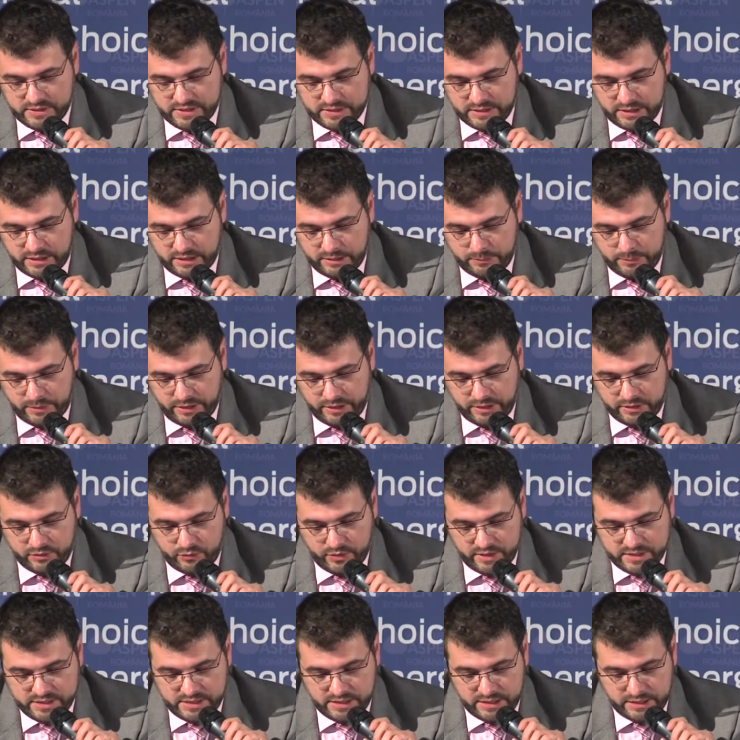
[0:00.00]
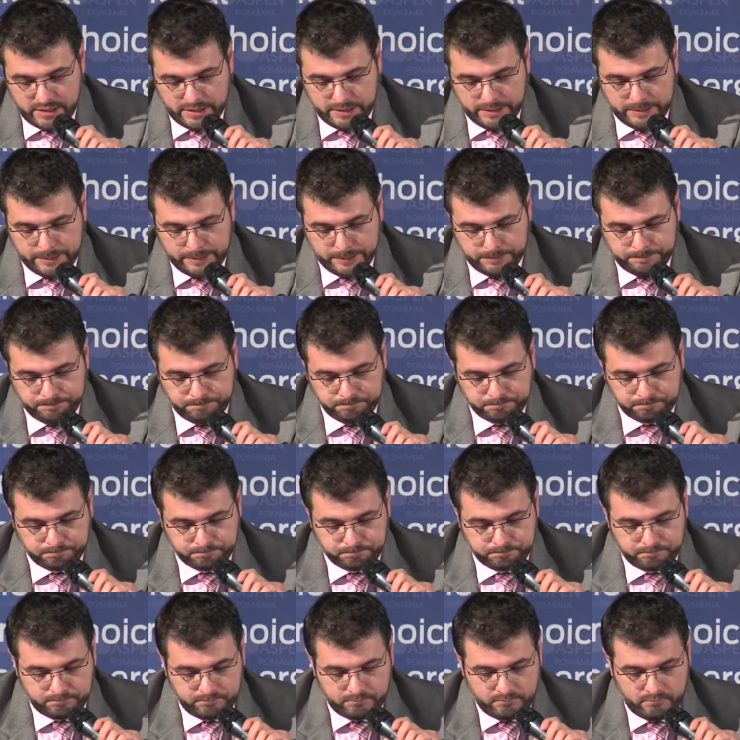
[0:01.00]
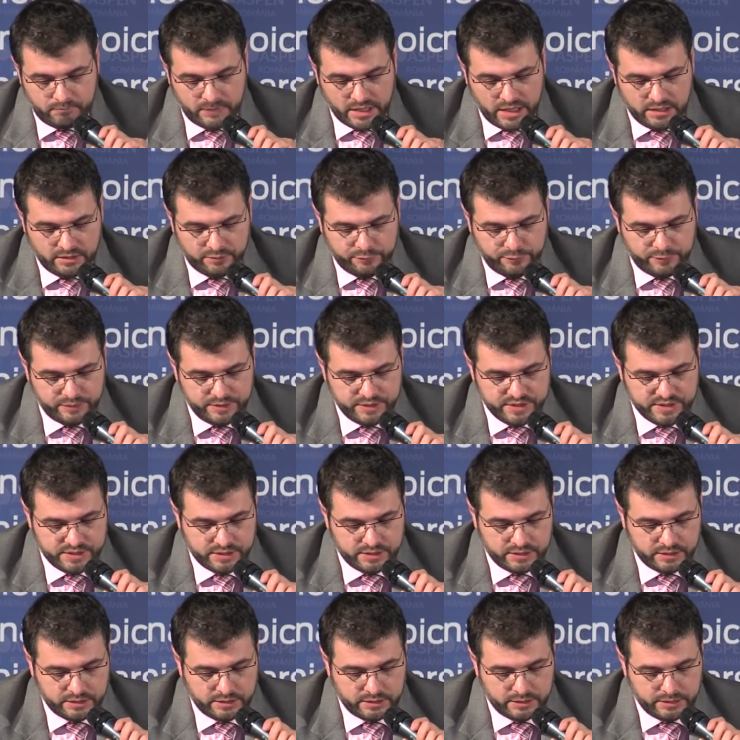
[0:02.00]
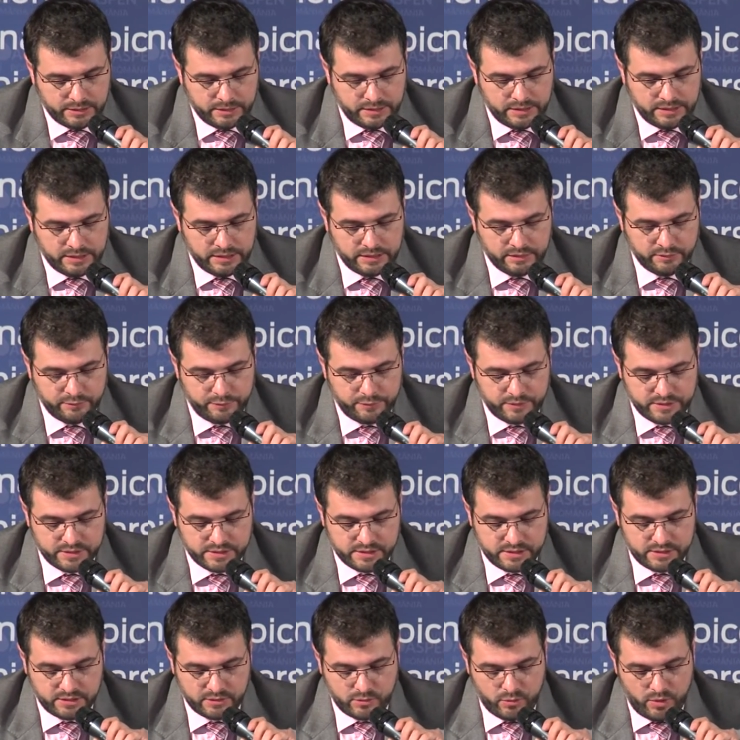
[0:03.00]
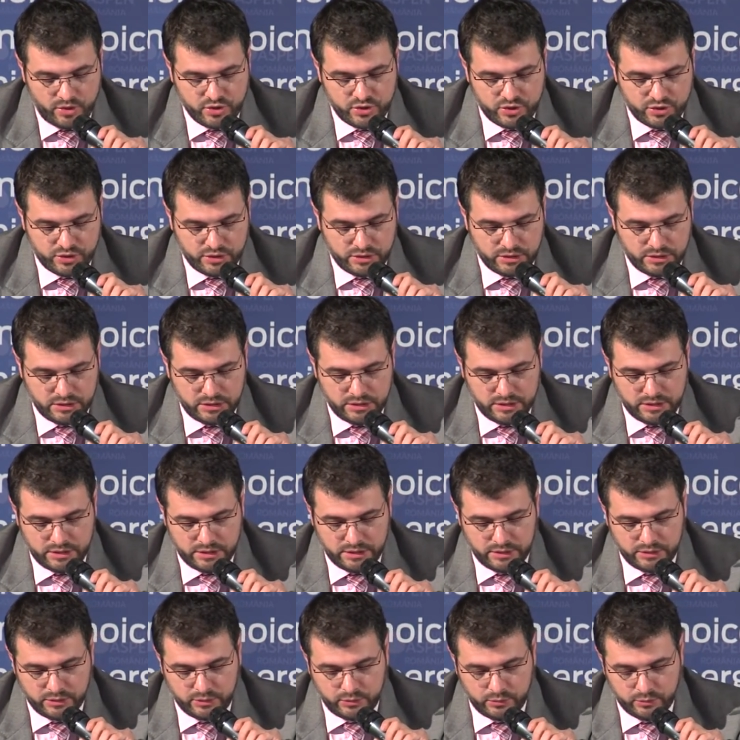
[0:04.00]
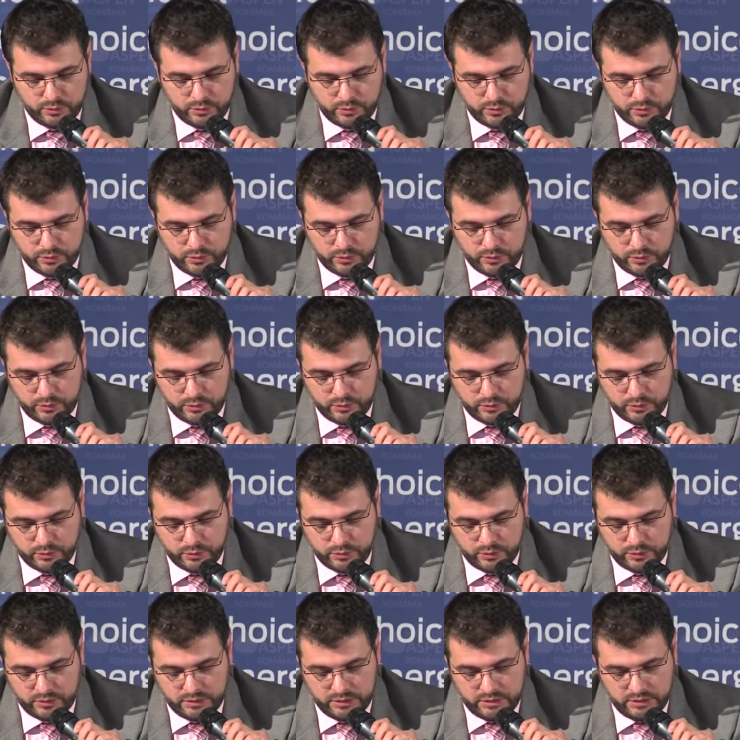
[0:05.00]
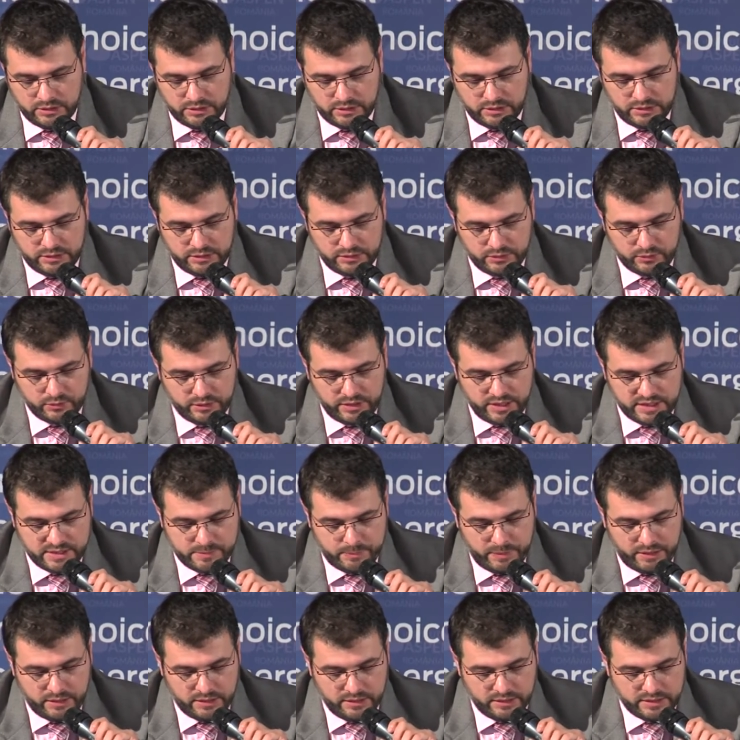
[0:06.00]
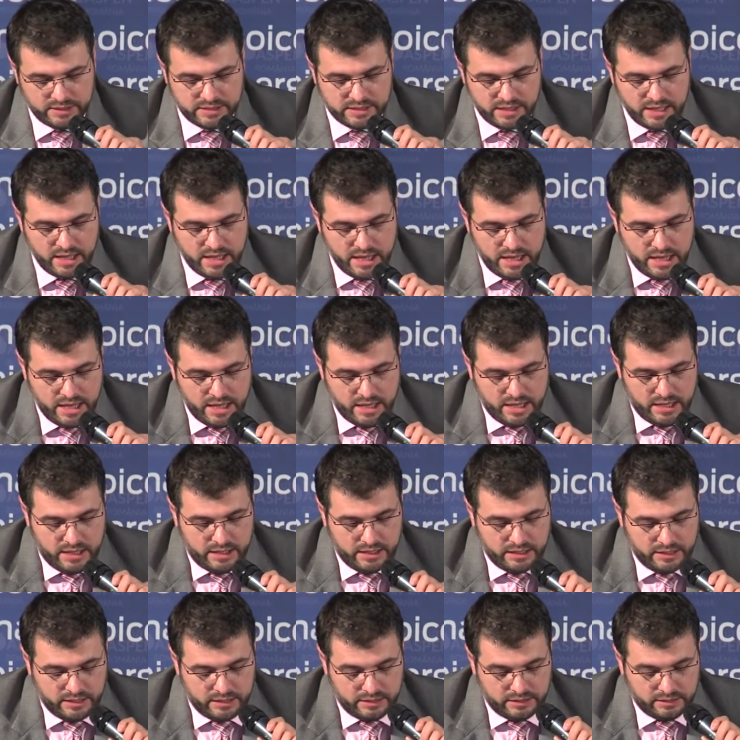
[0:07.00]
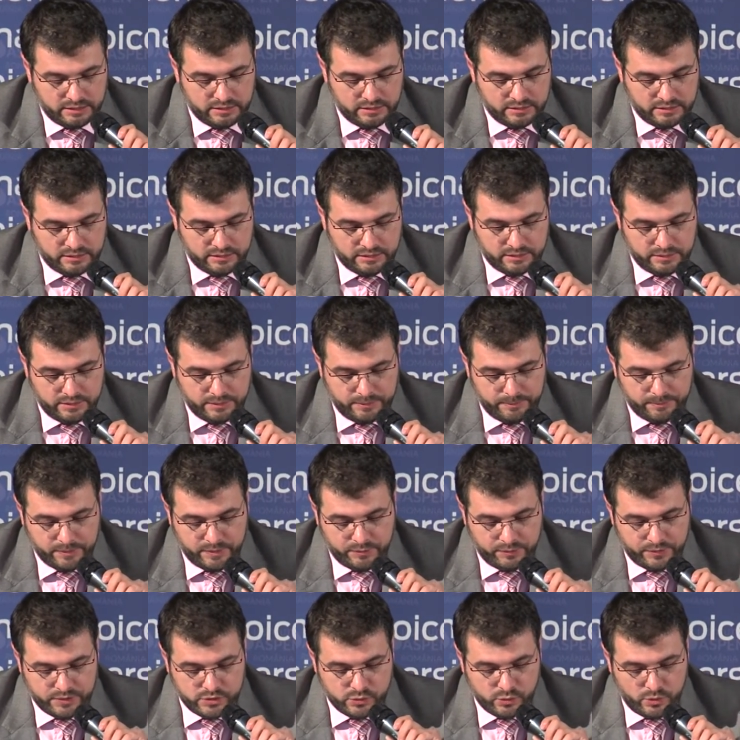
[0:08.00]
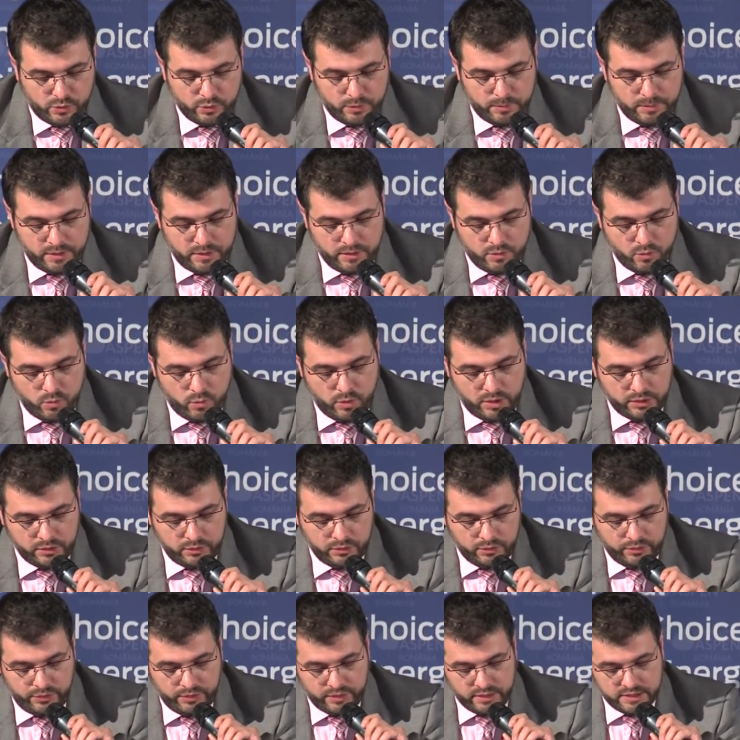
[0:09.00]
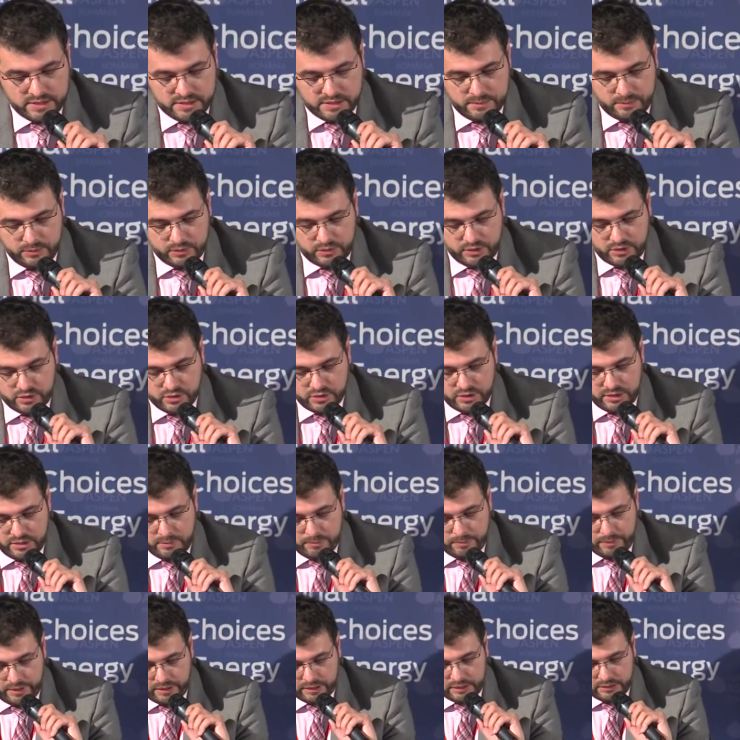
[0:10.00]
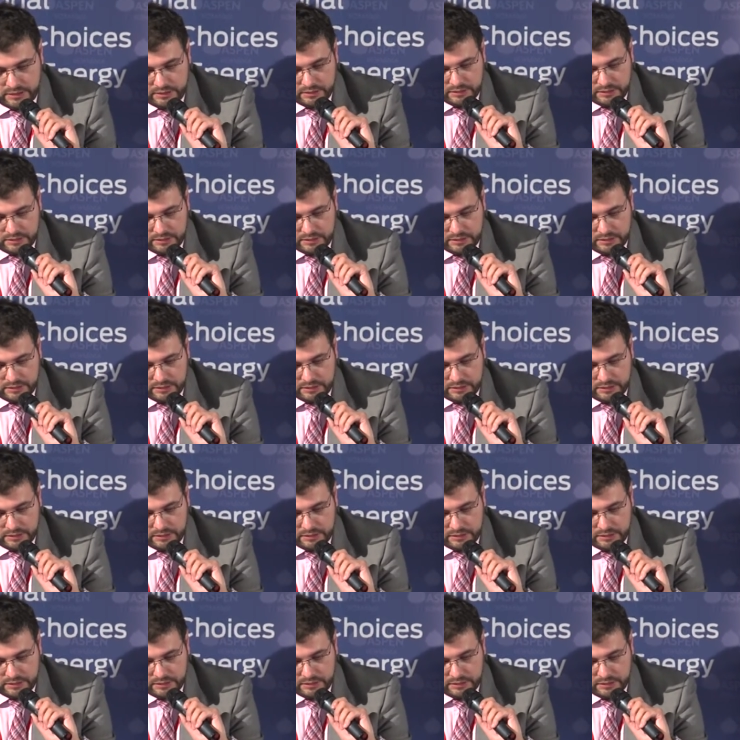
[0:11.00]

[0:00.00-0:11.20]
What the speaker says: start by addressing a first question to today's panelists. And the first one would be, what do you think is the potential impact